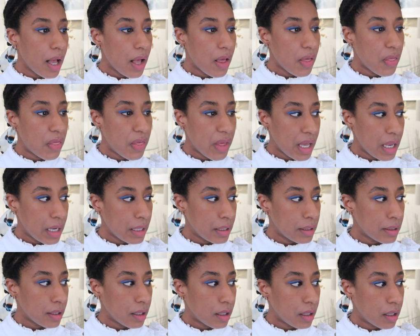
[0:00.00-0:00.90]

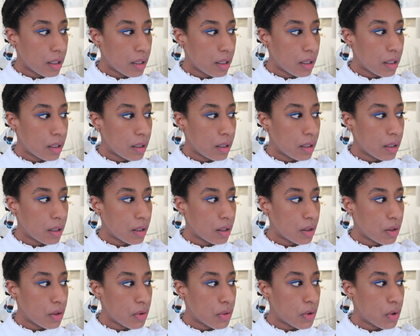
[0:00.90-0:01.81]
then uh,
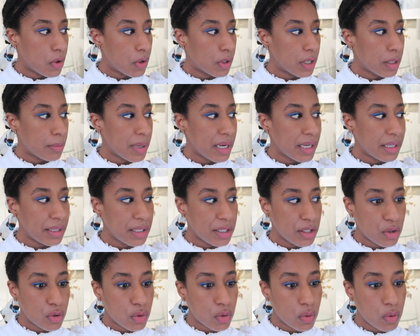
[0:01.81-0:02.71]
the
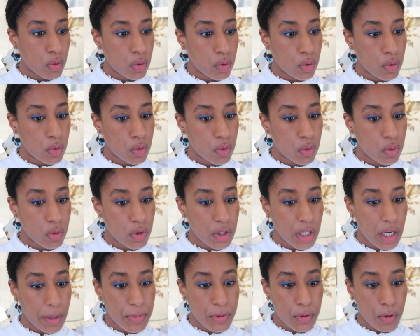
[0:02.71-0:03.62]
remaining two two
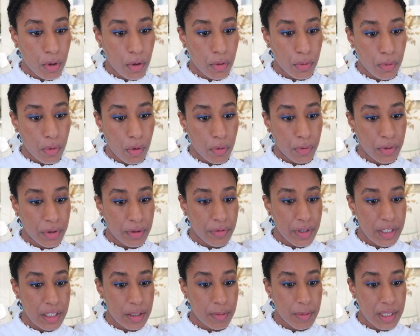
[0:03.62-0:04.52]
types of, of
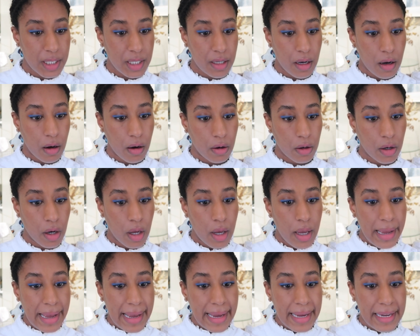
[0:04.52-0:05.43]
investments are
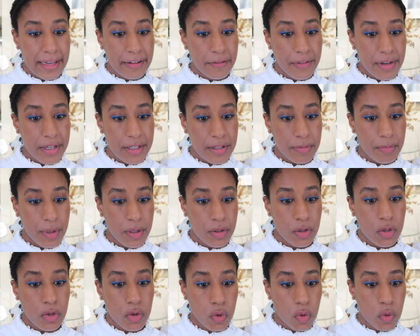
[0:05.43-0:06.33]

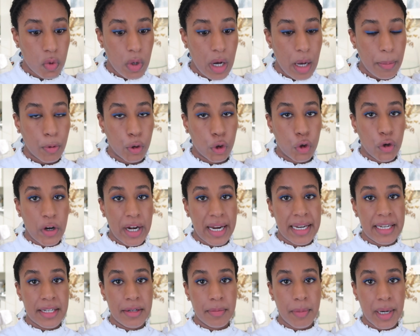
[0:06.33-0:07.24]
investments to
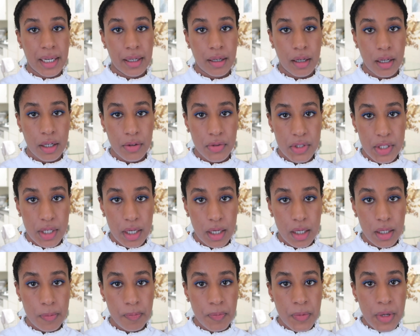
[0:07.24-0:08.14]
upgrade my
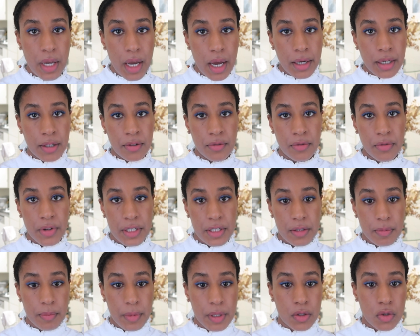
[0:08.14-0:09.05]
lifestyle and
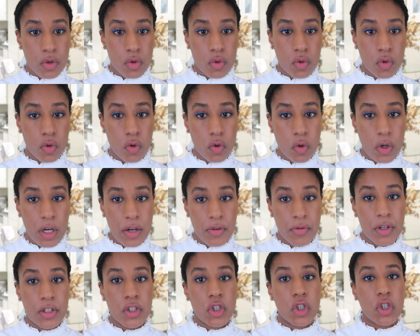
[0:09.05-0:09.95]
investments to
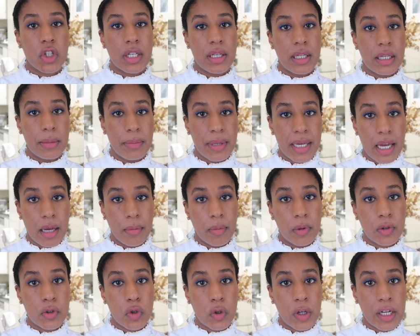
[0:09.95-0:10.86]
eventually be
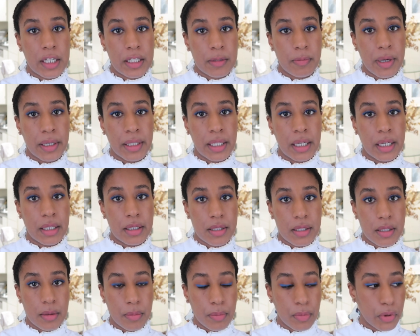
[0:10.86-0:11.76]
able to get money at
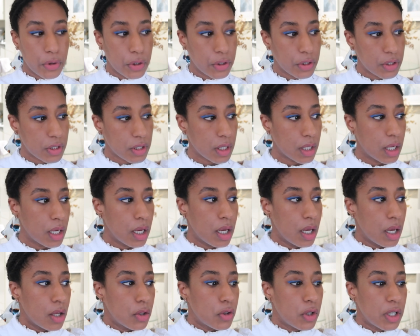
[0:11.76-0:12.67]
some point
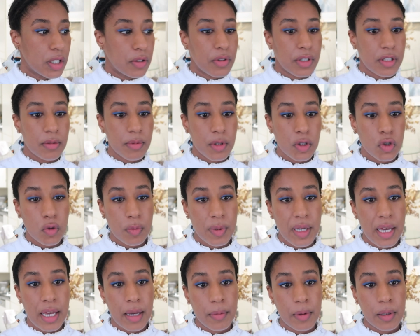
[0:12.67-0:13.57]
the investment to
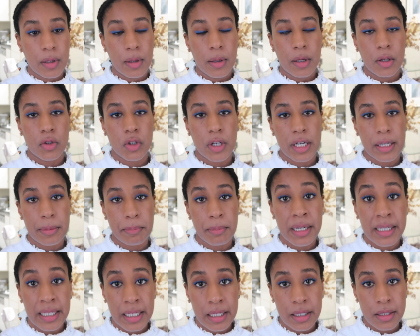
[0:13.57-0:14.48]
be able to get
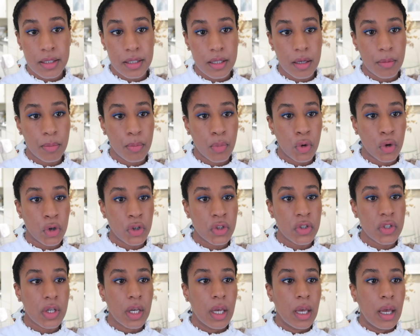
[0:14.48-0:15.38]
money at some
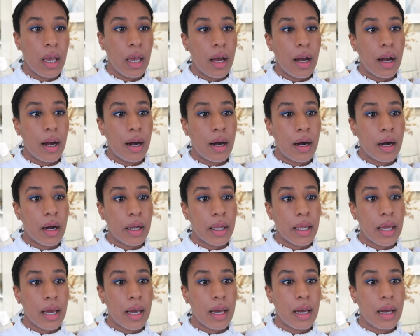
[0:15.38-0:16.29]
point i
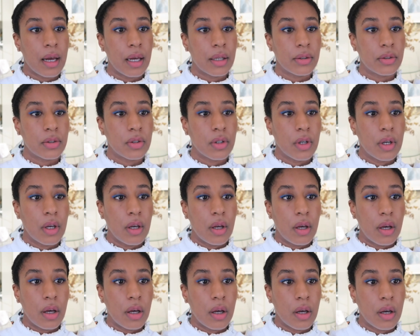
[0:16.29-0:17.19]
had
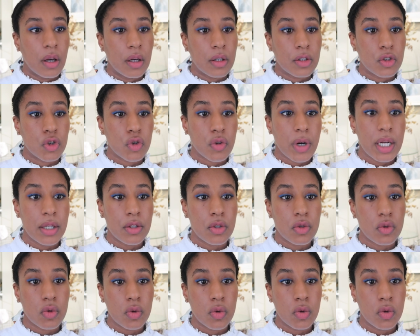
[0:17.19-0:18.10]
uh, tried
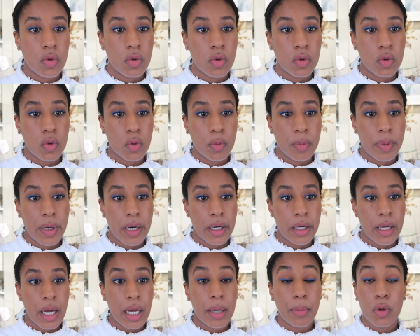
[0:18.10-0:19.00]
to to
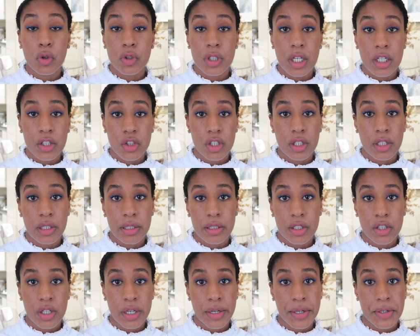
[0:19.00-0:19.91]
buy. I bought actually
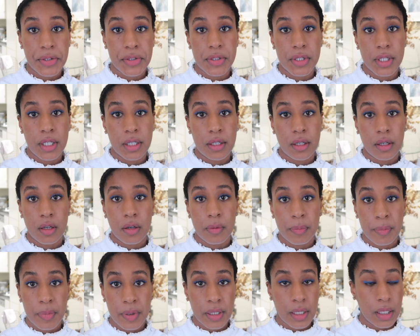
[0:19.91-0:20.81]
shares in a
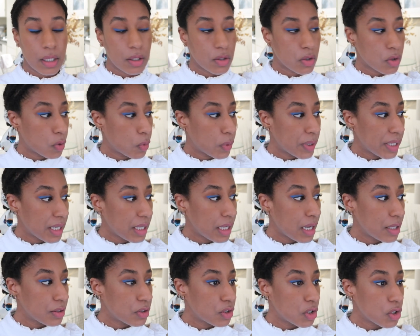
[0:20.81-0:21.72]
company. So when I
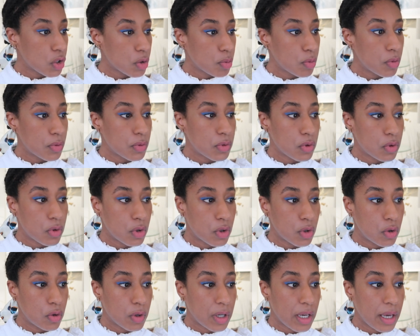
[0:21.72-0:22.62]
had just moved to the
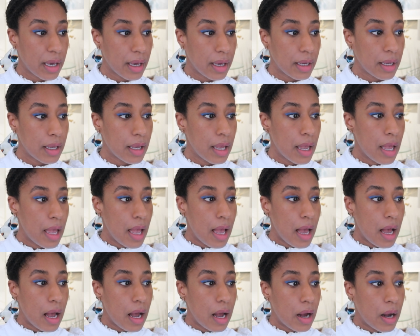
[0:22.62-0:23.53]
UK,
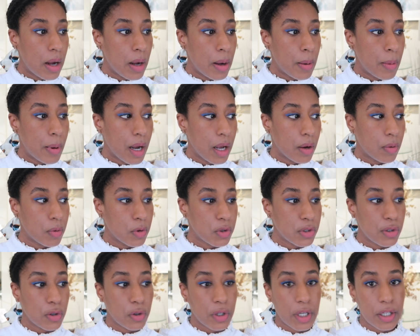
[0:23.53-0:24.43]
uh, I was
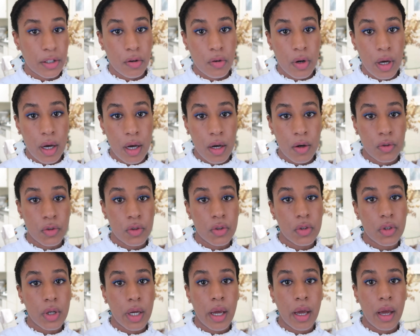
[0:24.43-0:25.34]
looking
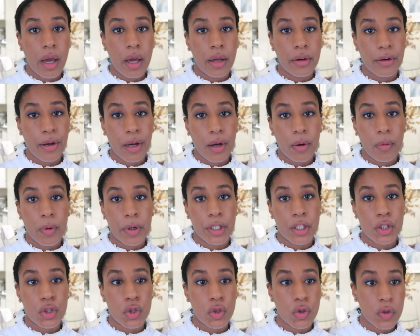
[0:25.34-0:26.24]
around and I
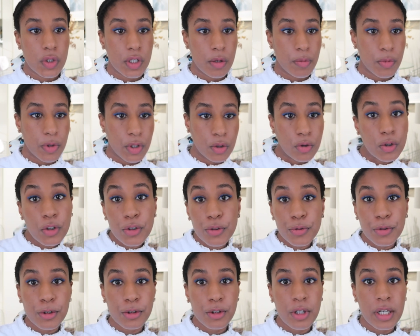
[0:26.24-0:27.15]
wanted to do something good
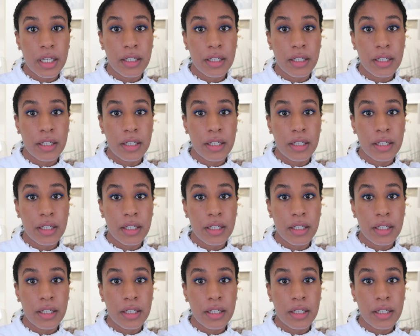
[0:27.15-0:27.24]
for the